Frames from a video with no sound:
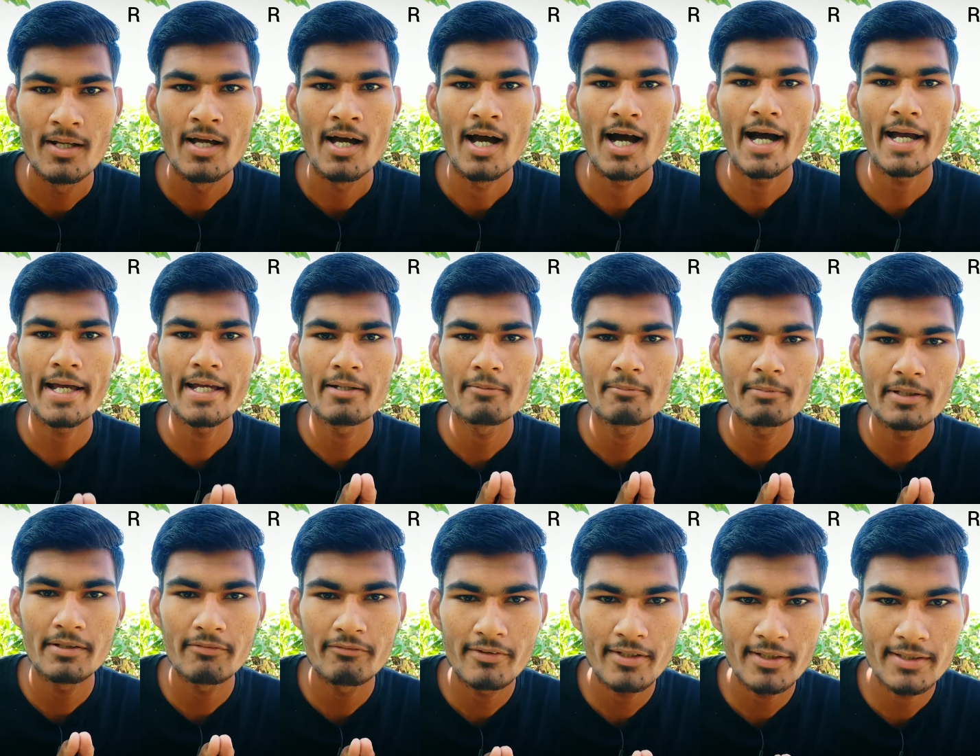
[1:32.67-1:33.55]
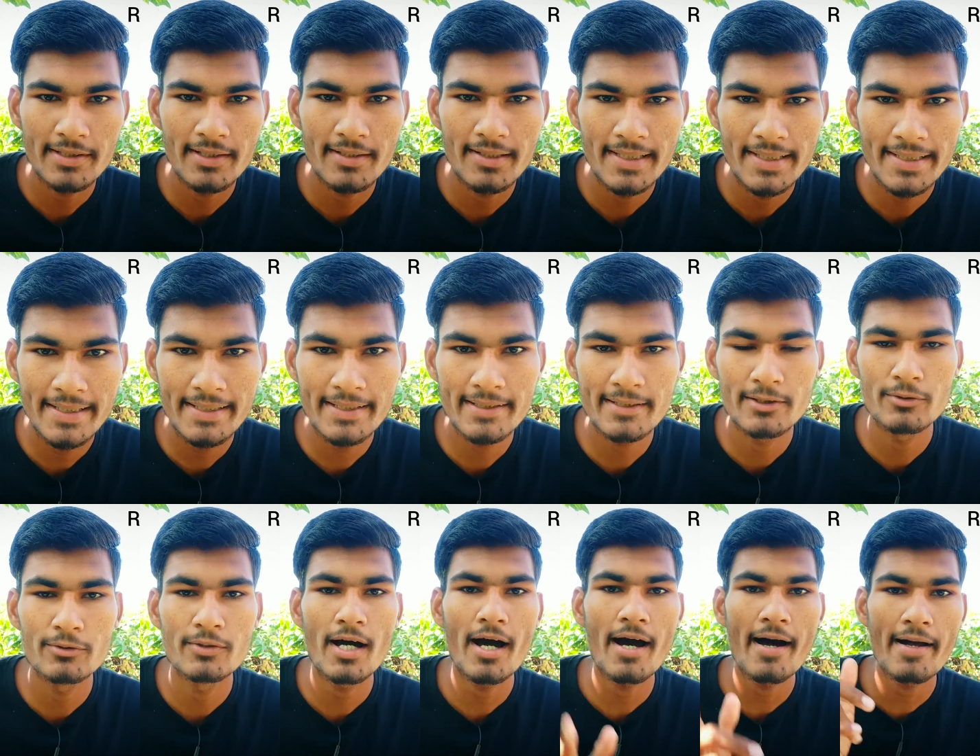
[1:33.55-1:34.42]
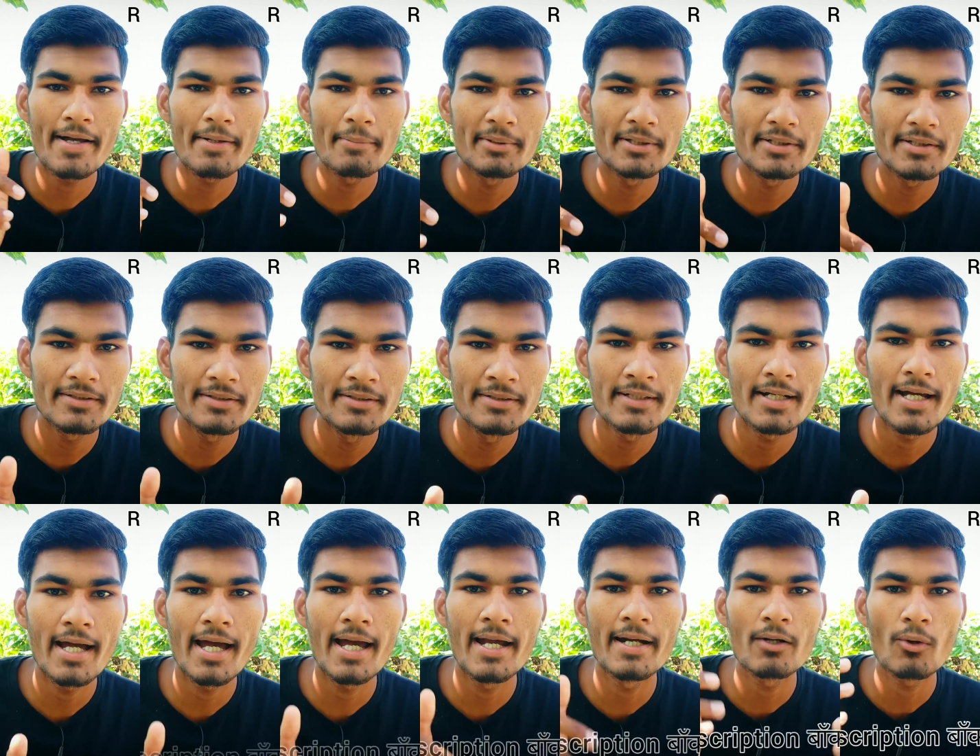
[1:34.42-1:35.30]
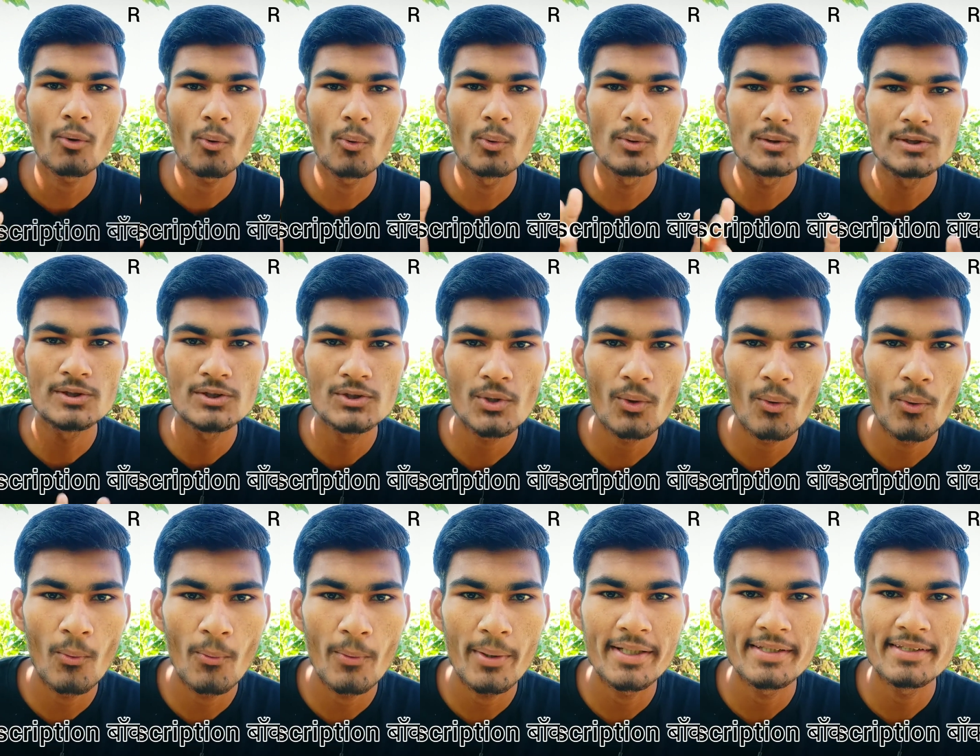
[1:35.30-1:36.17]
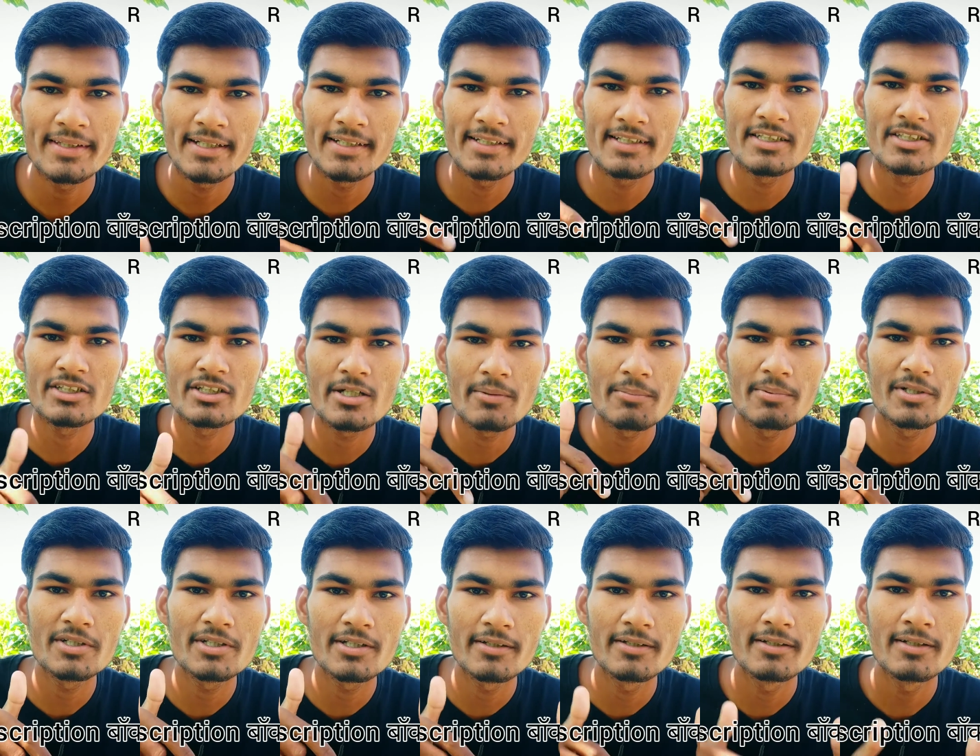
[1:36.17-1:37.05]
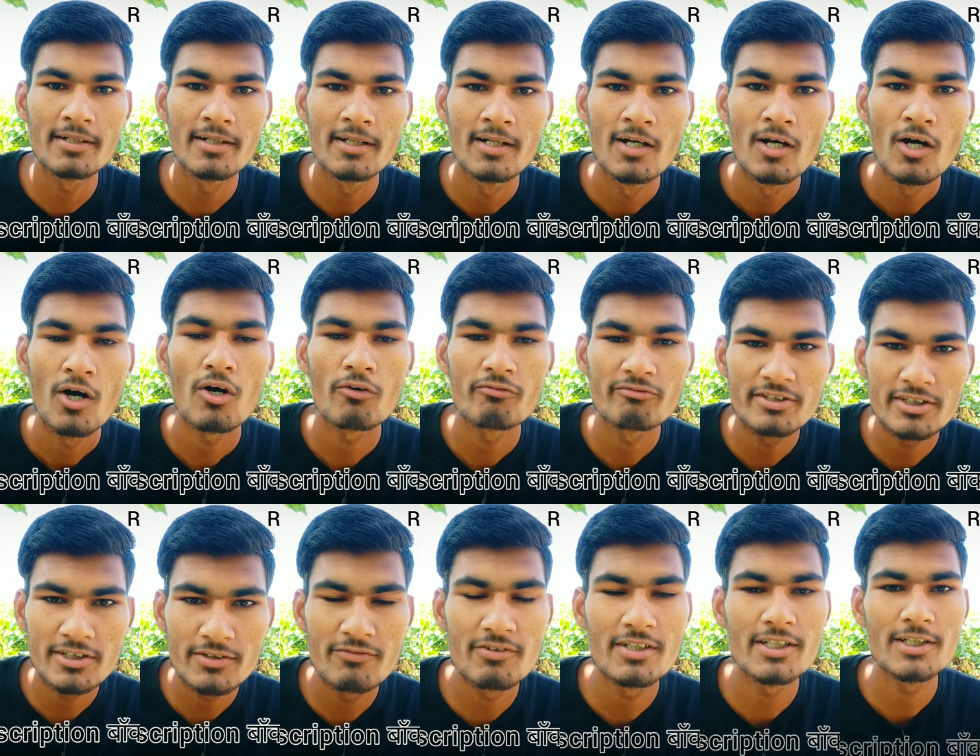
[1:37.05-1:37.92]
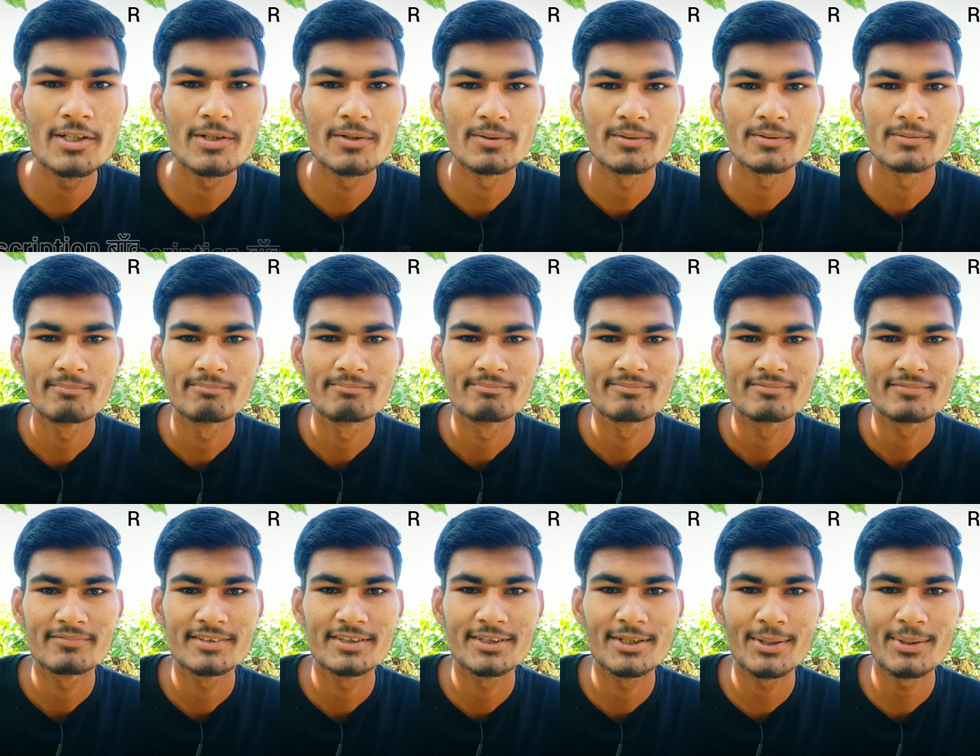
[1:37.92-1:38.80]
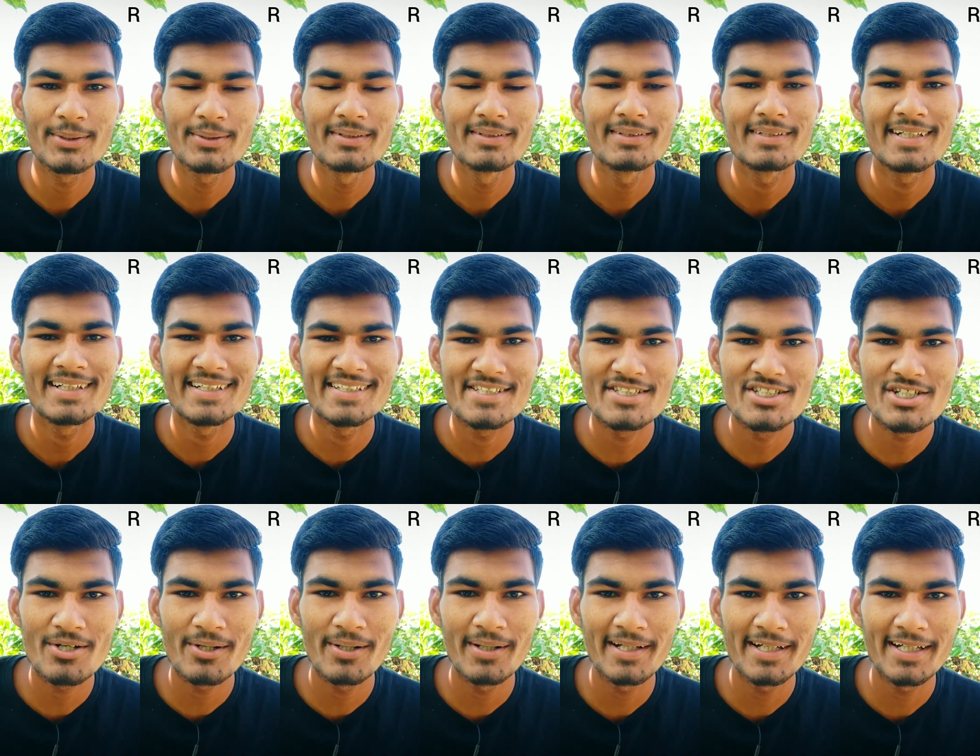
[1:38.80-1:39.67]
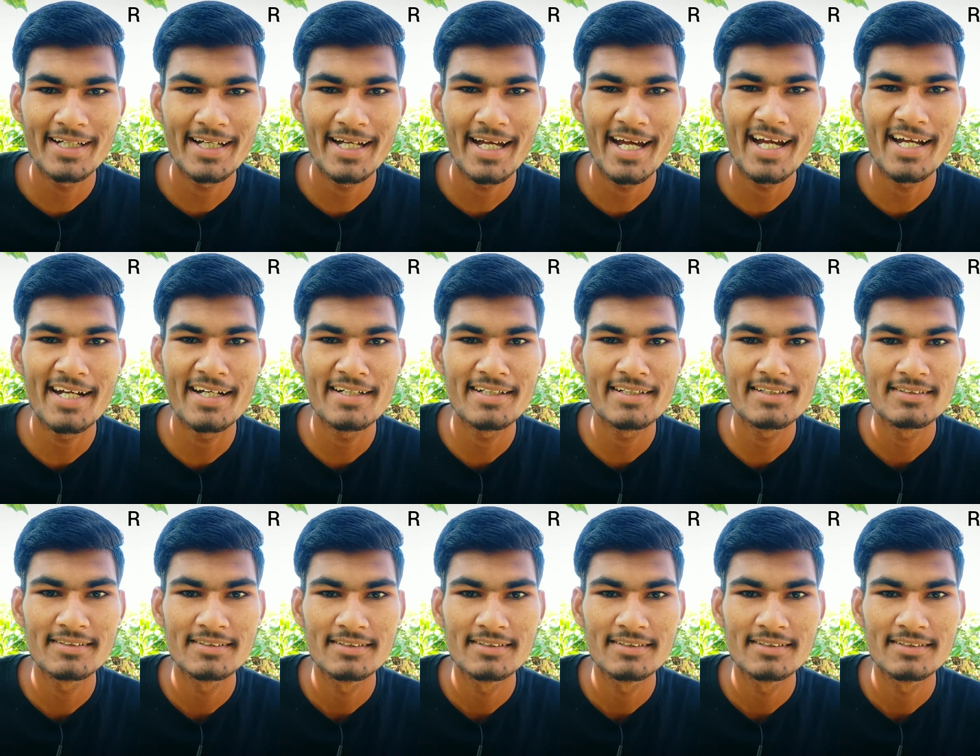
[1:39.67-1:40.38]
I am giving the link to the I button and also in the description of this video. So enjoy and